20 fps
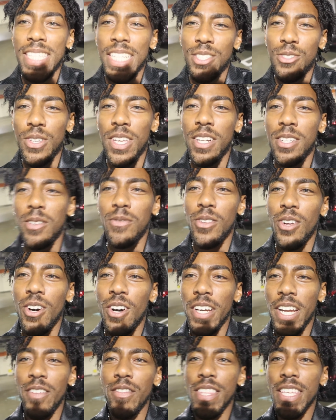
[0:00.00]
that you get on the
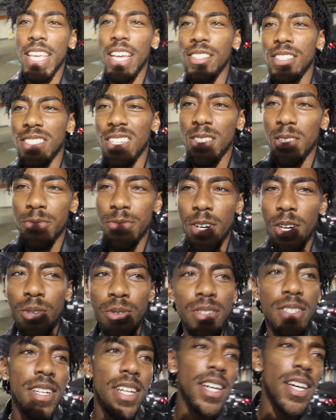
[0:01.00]
vlog. Everything else is on the phone.